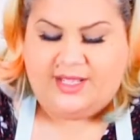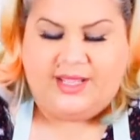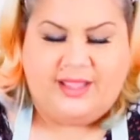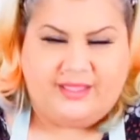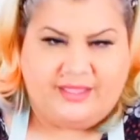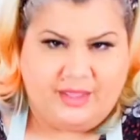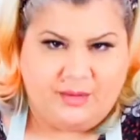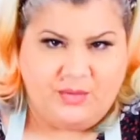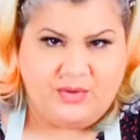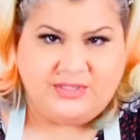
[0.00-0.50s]

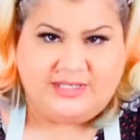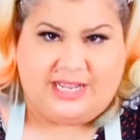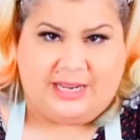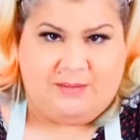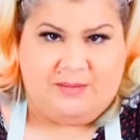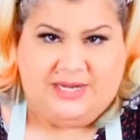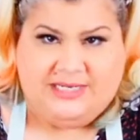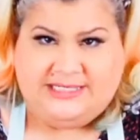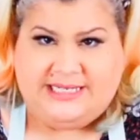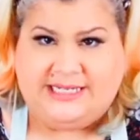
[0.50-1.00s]
Then one day
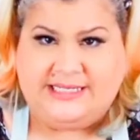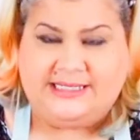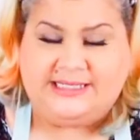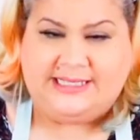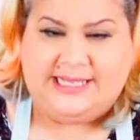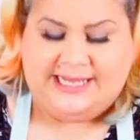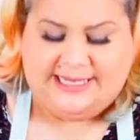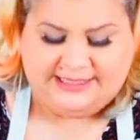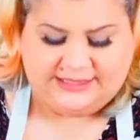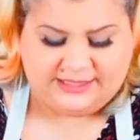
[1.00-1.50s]
my dad
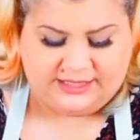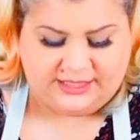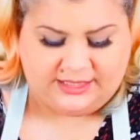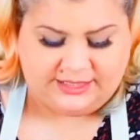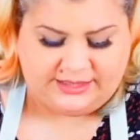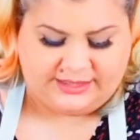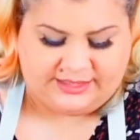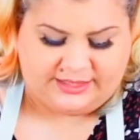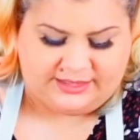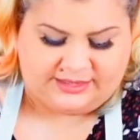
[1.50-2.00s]
said
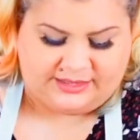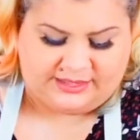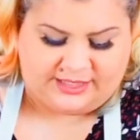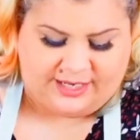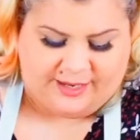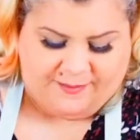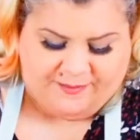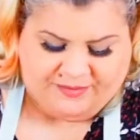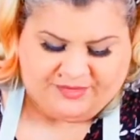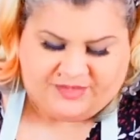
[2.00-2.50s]

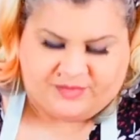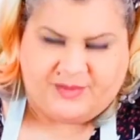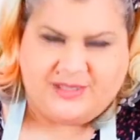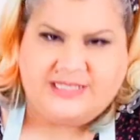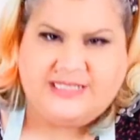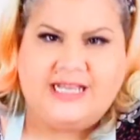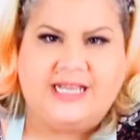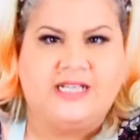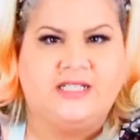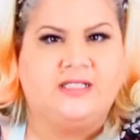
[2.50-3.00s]
that, because my
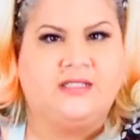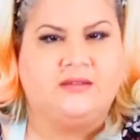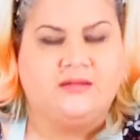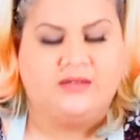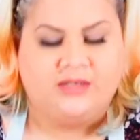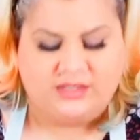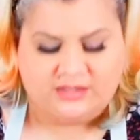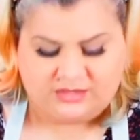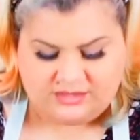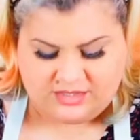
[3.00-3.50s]
dad
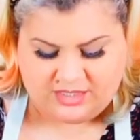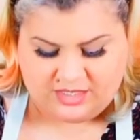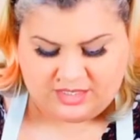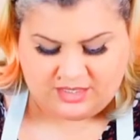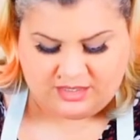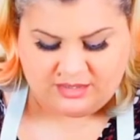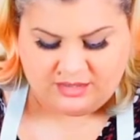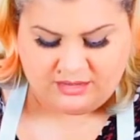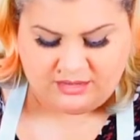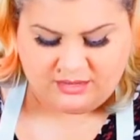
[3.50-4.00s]

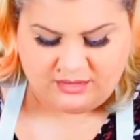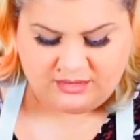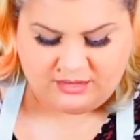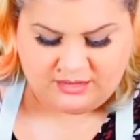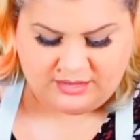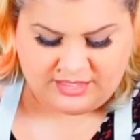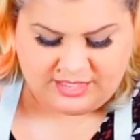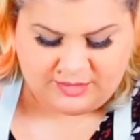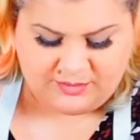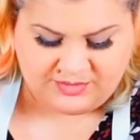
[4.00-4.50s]
had,
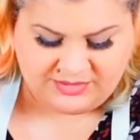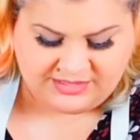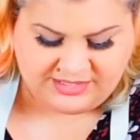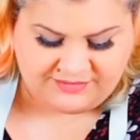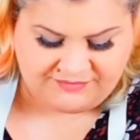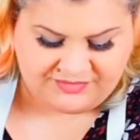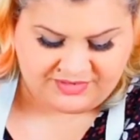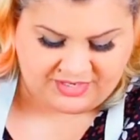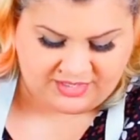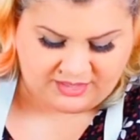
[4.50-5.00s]
he was
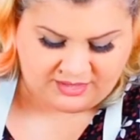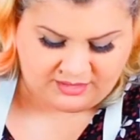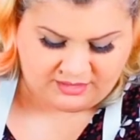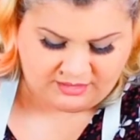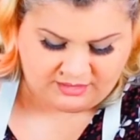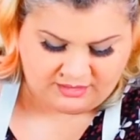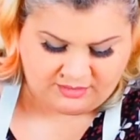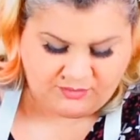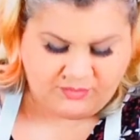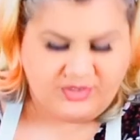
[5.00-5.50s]
living
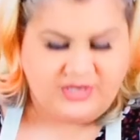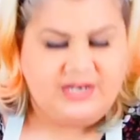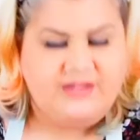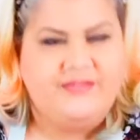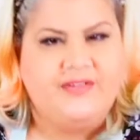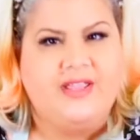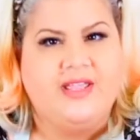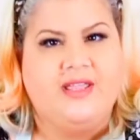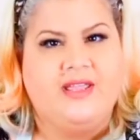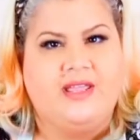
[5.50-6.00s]

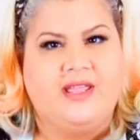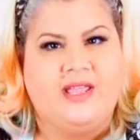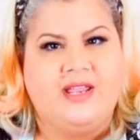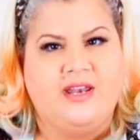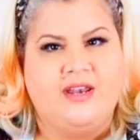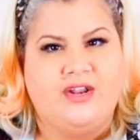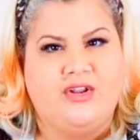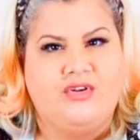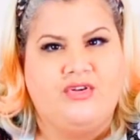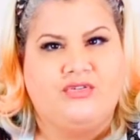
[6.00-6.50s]

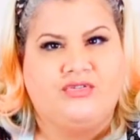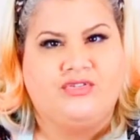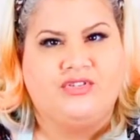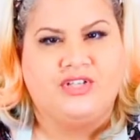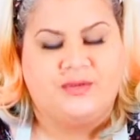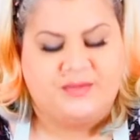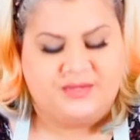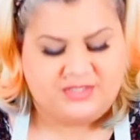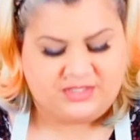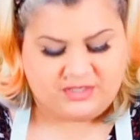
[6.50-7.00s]
in
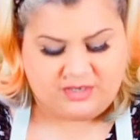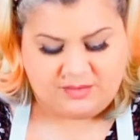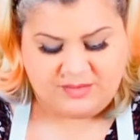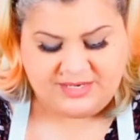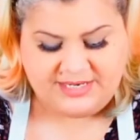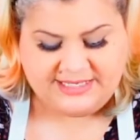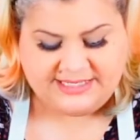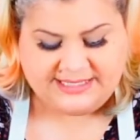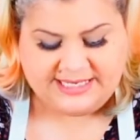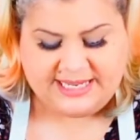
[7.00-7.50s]
Nottingham at the time,
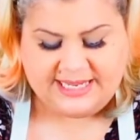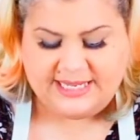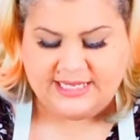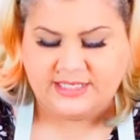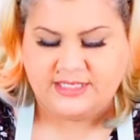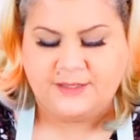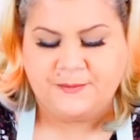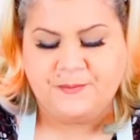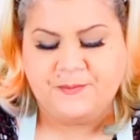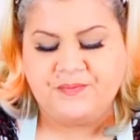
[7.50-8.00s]
and he
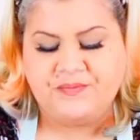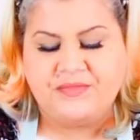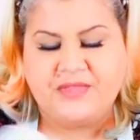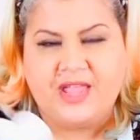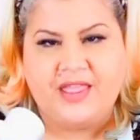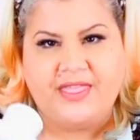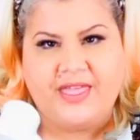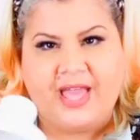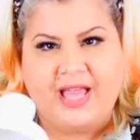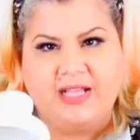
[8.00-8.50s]
said
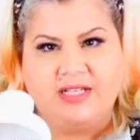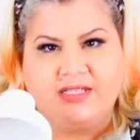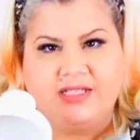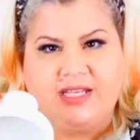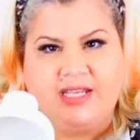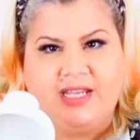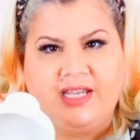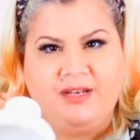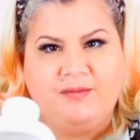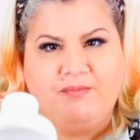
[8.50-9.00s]
that
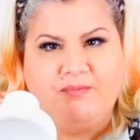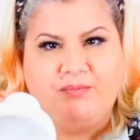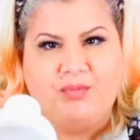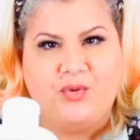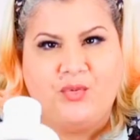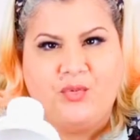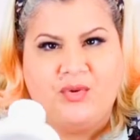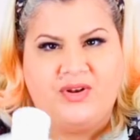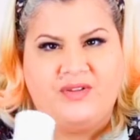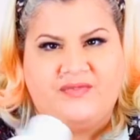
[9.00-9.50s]
he'd
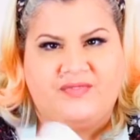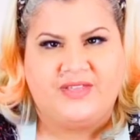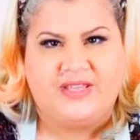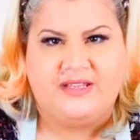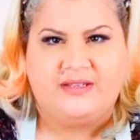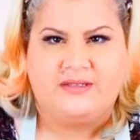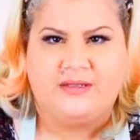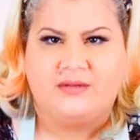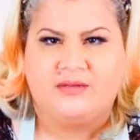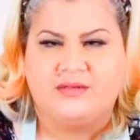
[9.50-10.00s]
bought one of
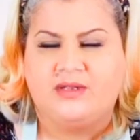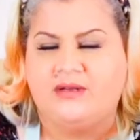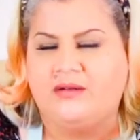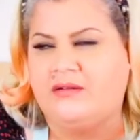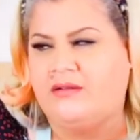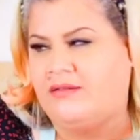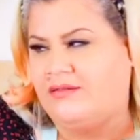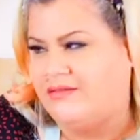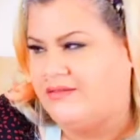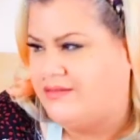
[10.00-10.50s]
these, and I was like,
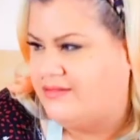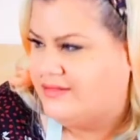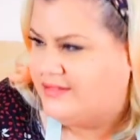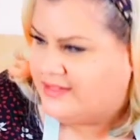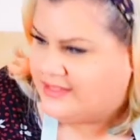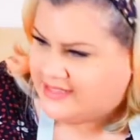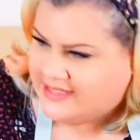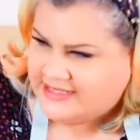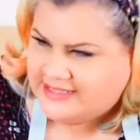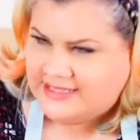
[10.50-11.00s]
oh,
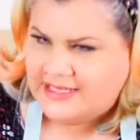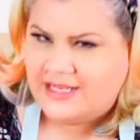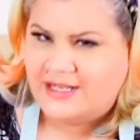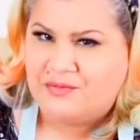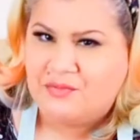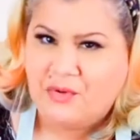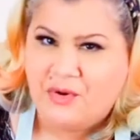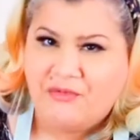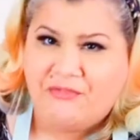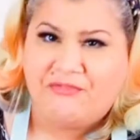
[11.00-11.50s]
Dad,
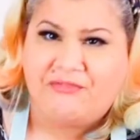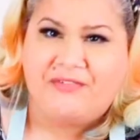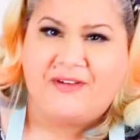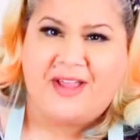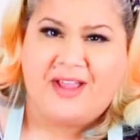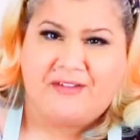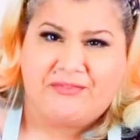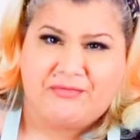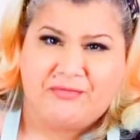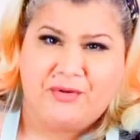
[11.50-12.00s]
what a
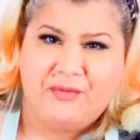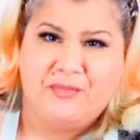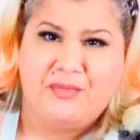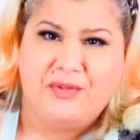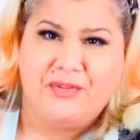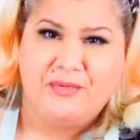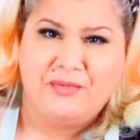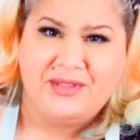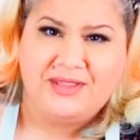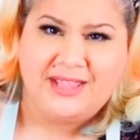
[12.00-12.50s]
faff, what
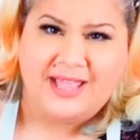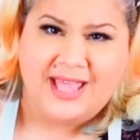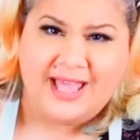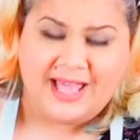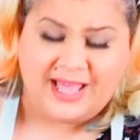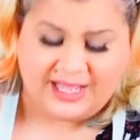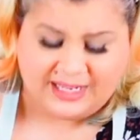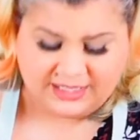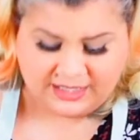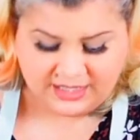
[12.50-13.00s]
bother with that?